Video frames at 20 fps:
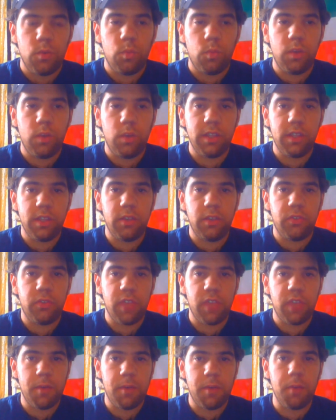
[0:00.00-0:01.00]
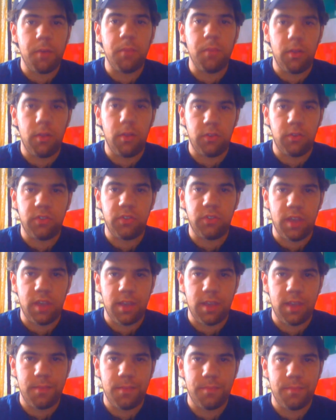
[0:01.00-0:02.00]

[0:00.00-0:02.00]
What can you say about Mother's Day?